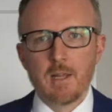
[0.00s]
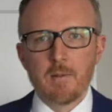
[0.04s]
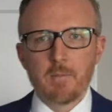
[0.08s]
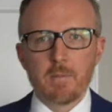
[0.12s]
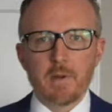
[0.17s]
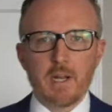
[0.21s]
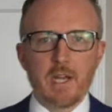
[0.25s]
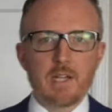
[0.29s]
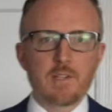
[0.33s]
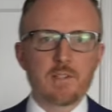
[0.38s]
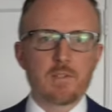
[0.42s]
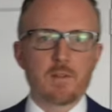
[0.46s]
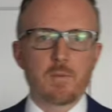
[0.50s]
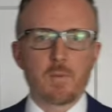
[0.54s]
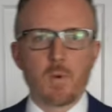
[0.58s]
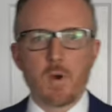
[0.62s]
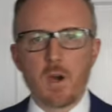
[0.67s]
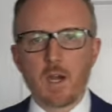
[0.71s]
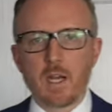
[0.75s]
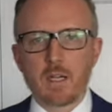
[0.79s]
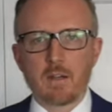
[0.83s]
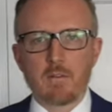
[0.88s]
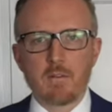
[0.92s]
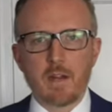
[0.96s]
But as you're
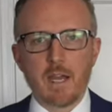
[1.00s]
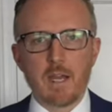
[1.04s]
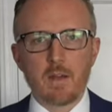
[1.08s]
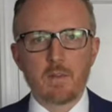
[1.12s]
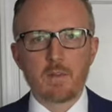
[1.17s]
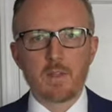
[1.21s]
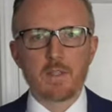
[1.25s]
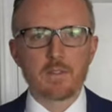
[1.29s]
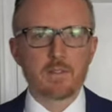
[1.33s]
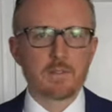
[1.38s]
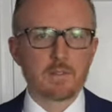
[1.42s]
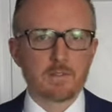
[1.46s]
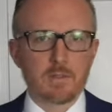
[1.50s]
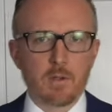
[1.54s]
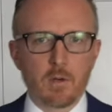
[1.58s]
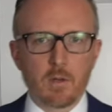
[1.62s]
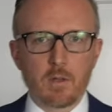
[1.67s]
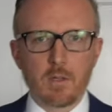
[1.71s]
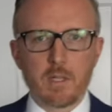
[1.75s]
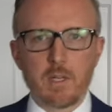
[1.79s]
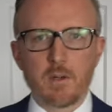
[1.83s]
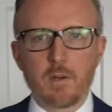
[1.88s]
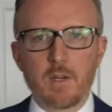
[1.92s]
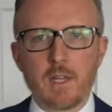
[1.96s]
walking around, this is
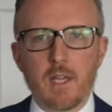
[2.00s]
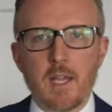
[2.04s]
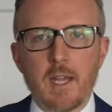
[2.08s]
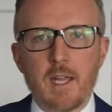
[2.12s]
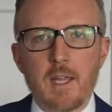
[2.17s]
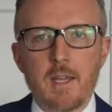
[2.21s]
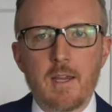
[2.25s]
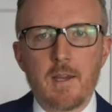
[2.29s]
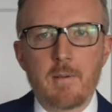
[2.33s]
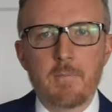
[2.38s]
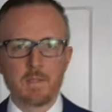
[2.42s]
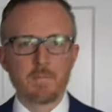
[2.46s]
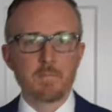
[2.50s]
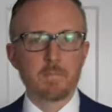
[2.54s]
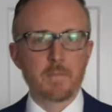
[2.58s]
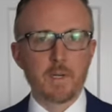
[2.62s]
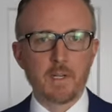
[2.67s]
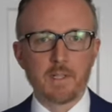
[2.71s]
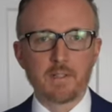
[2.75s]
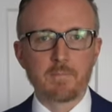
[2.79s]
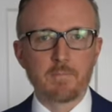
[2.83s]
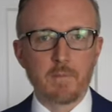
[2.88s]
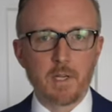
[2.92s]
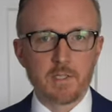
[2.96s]
totally okay.
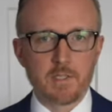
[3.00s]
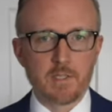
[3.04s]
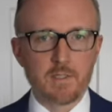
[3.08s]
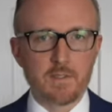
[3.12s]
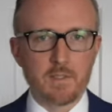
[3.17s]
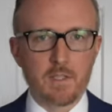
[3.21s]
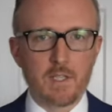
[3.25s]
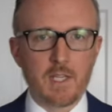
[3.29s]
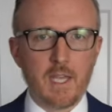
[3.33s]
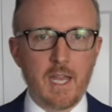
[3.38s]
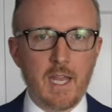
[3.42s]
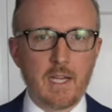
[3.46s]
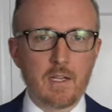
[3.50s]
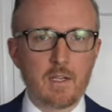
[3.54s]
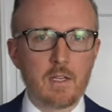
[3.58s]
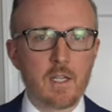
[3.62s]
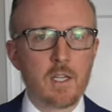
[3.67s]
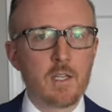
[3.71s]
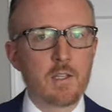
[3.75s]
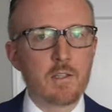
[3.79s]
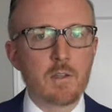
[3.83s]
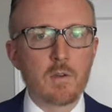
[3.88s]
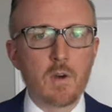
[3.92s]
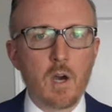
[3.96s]
But as much as you can,
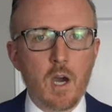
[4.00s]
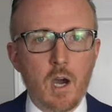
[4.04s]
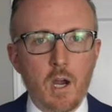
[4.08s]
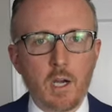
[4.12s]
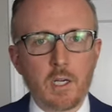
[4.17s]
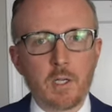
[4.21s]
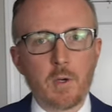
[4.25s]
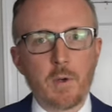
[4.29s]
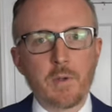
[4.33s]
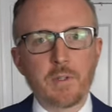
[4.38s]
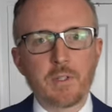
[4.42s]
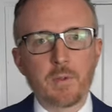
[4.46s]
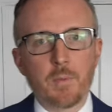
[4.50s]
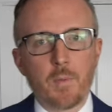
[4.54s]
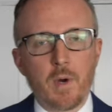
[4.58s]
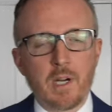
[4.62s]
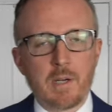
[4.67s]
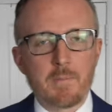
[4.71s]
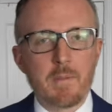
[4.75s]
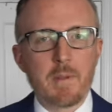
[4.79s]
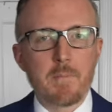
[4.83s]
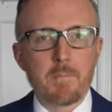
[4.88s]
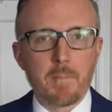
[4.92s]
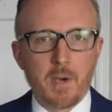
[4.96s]
you are going to
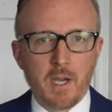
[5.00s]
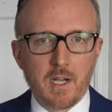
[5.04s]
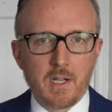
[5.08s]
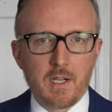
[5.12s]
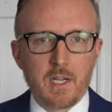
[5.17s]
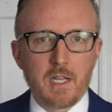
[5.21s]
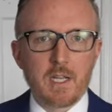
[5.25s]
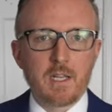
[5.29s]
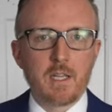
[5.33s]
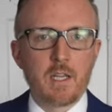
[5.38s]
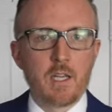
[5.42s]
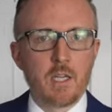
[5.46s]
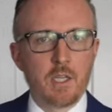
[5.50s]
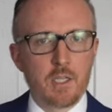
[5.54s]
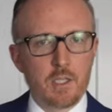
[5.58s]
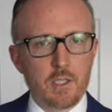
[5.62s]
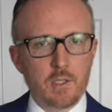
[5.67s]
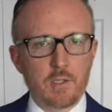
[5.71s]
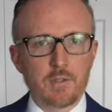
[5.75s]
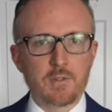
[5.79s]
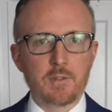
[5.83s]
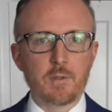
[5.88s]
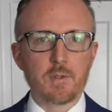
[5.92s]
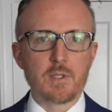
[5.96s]
want to be buttoning
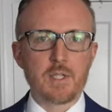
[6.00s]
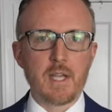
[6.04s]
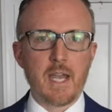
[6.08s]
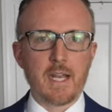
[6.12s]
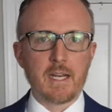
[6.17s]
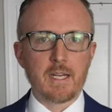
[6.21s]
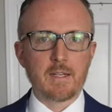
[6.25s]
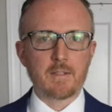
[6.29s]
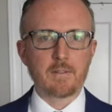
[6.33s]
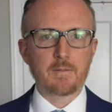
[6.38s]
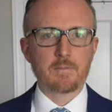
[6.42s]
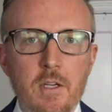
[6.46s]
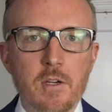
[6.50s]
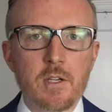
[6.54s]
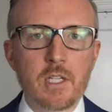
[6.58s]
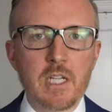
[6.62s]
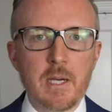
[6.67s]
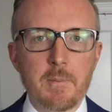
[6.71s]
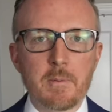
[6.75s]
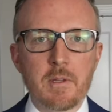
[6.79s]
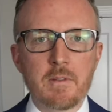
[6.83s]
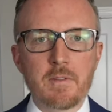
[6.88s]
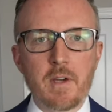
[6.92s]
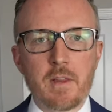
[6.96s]
your suit jacket. Now, a
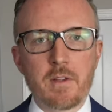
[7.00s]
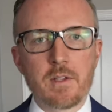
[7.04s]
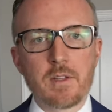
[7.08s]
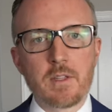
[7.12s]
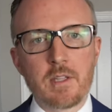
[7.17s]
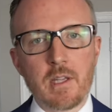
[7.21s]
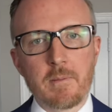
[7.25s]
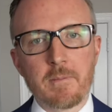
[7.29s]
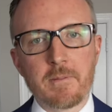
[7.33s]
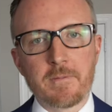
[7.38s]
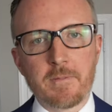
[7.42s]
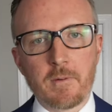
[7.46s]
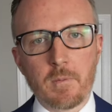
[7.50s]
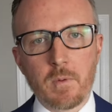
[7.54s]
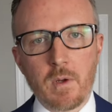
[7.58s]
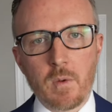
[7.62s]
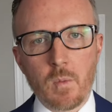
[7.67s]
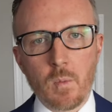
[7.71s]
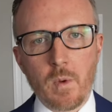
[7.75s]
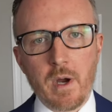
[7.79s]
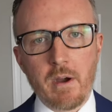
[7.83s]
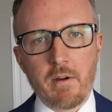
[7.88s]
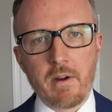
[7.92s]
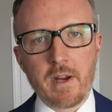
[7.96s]
couple of other tips for
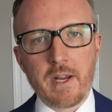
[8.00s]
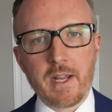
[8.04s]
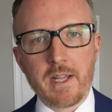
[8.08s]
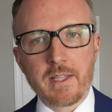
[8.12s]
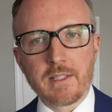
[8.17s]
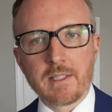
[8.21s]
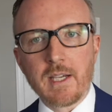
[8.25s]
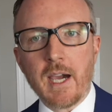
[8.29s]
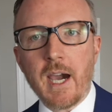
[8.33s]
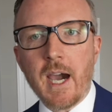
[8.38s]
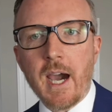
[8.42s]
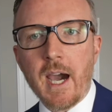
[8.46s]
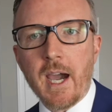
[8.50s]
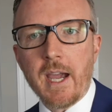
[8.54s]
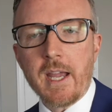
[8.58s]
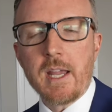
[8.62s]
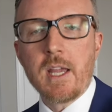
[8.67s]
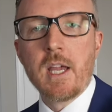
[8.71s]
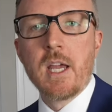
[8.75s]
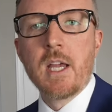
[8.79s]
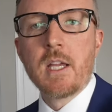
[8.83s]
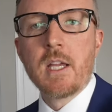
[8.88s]
when wearing a tie.